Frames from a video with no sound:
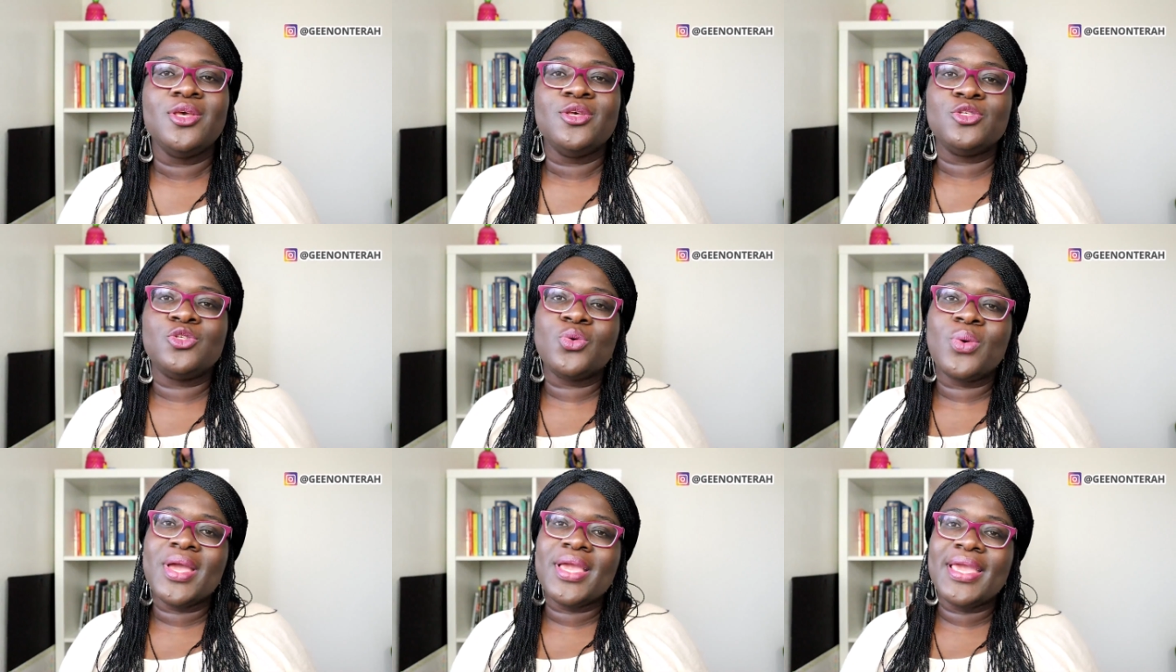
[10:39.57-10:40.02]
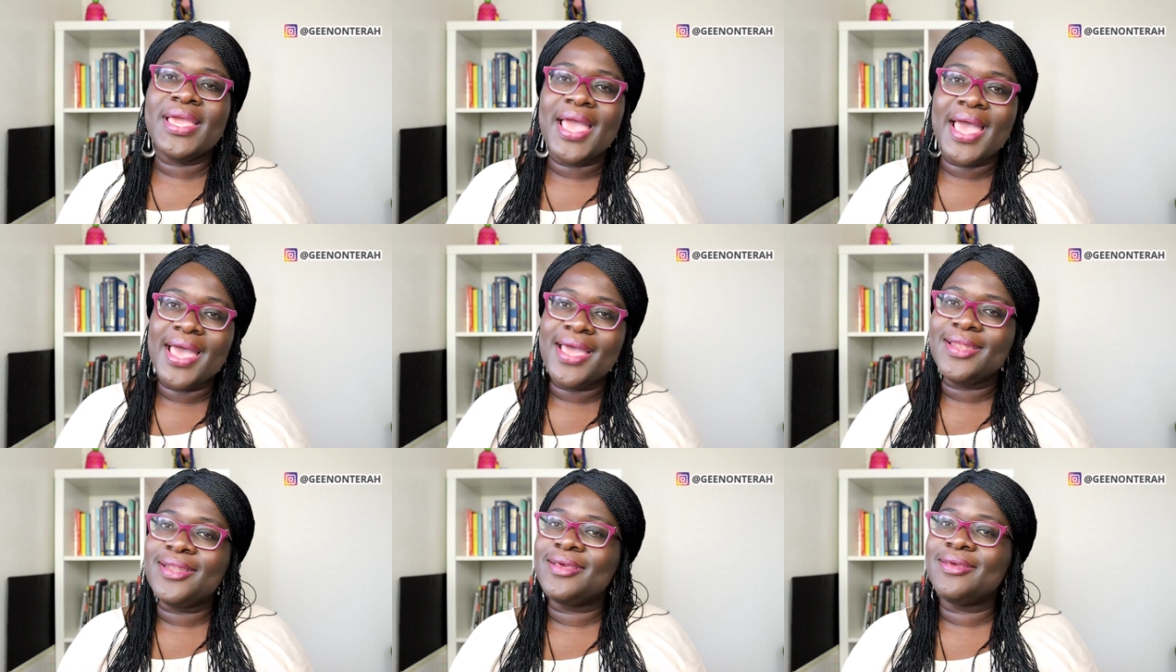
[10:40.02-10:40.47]
So
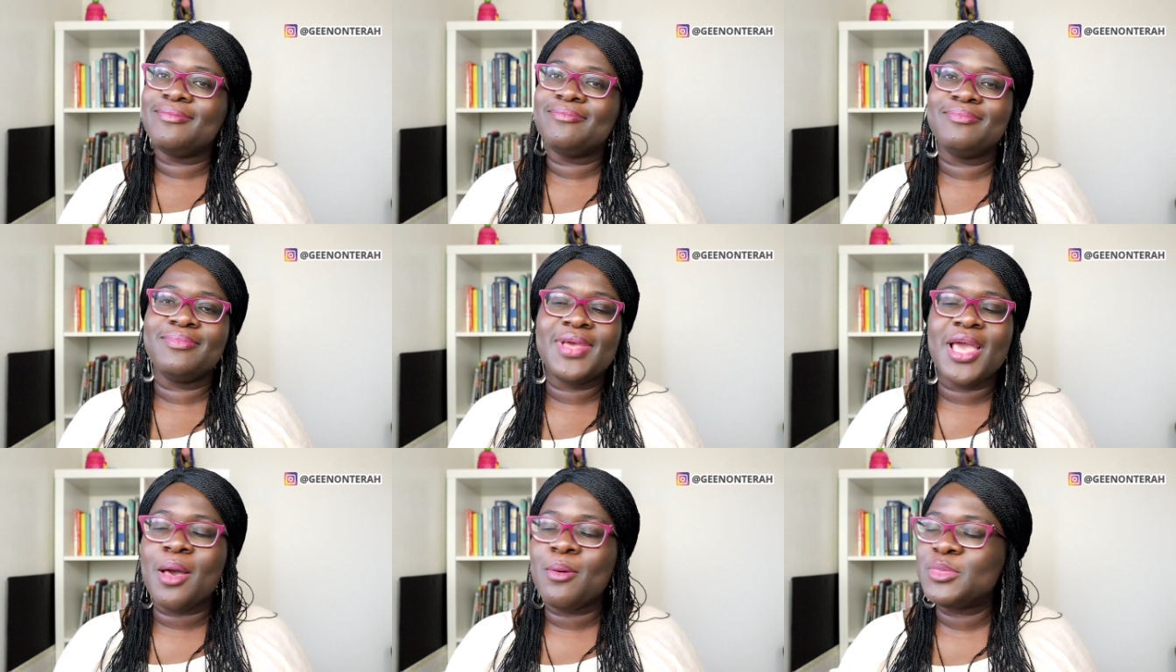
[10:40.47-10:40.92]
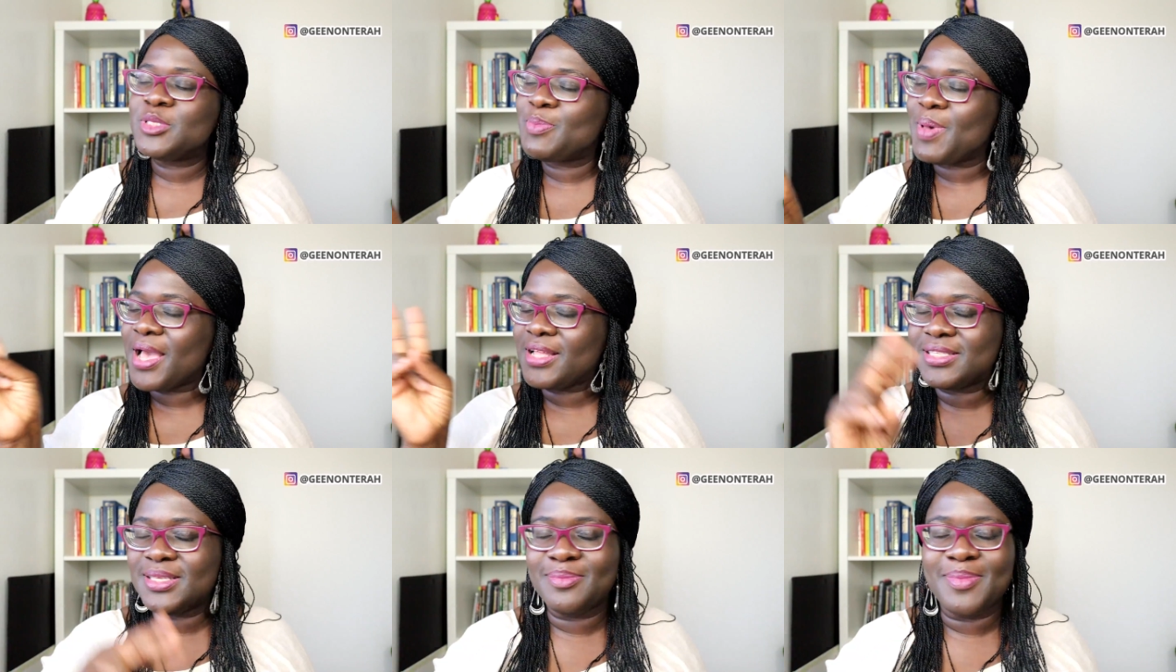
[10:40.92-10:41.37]
again, comes
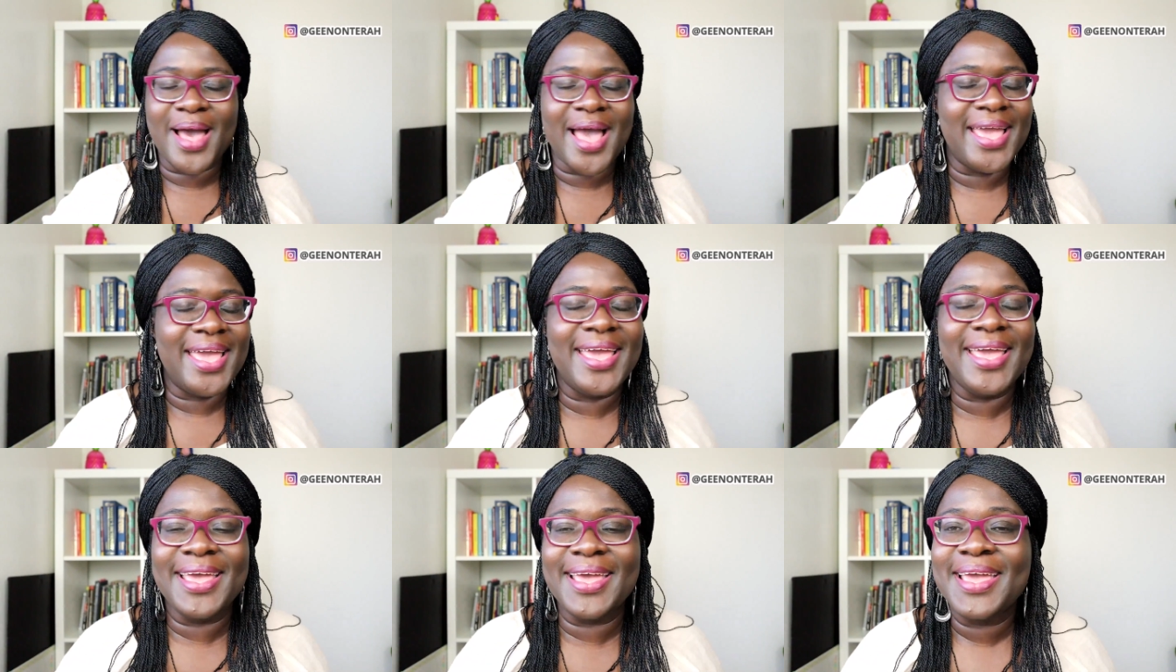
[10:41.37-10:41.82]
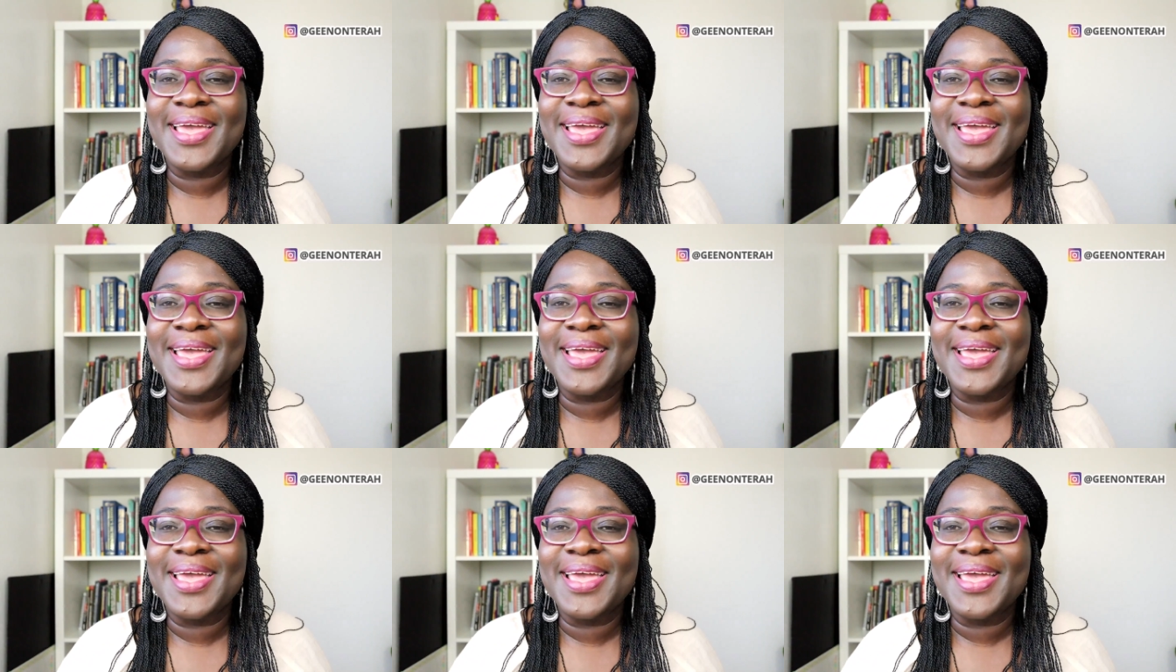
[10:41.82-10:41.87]
back to my,